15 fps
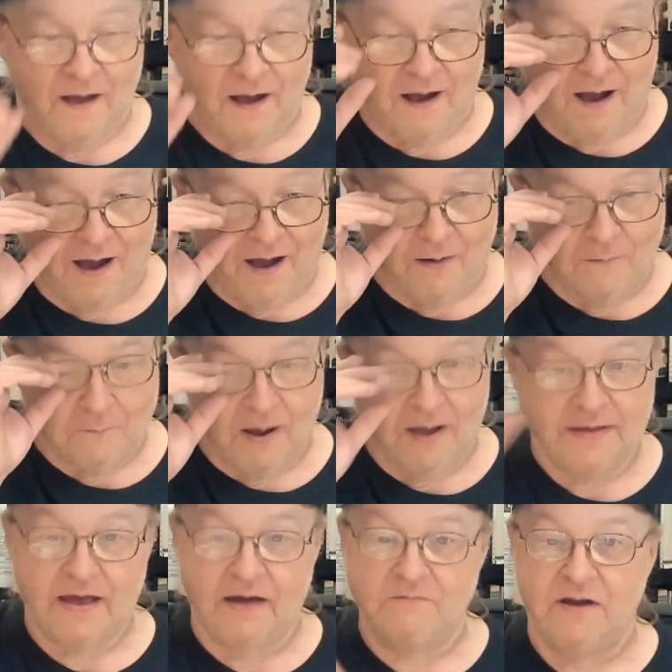my
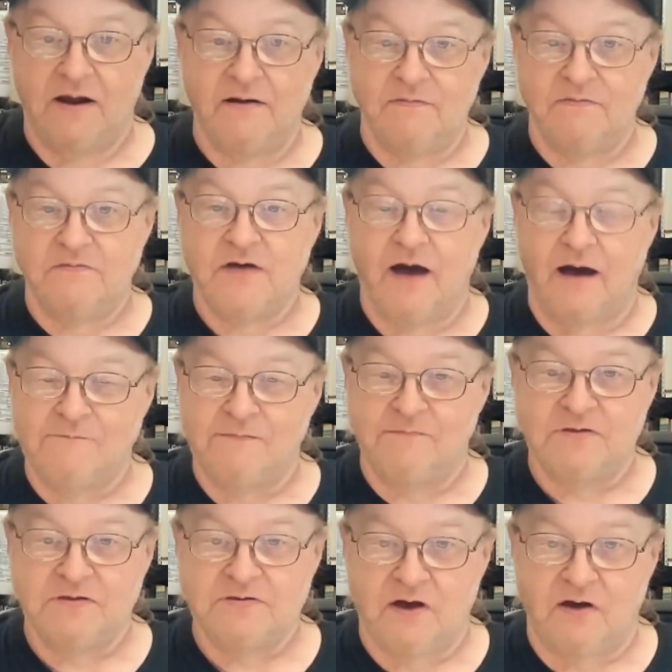countdown of the top
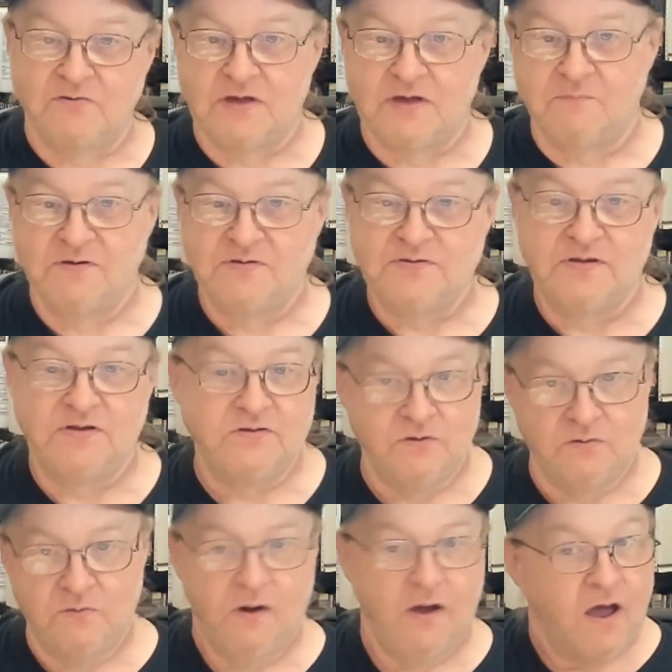50 songs I'm listening
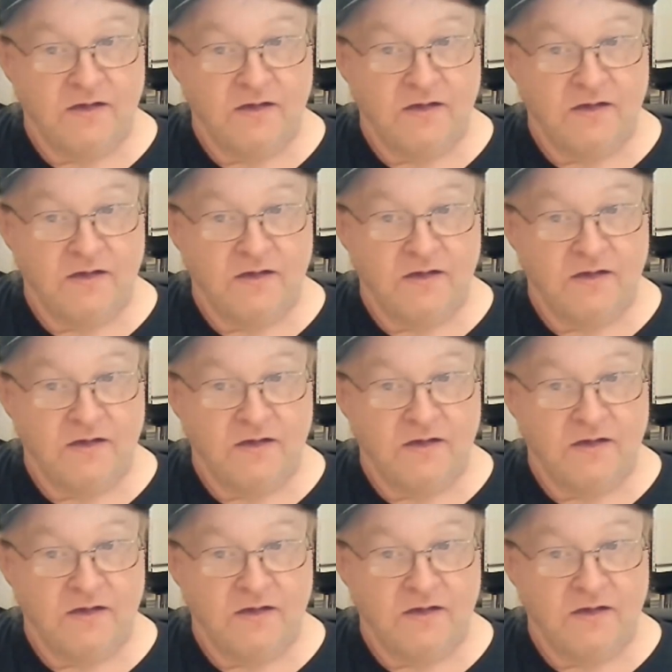to,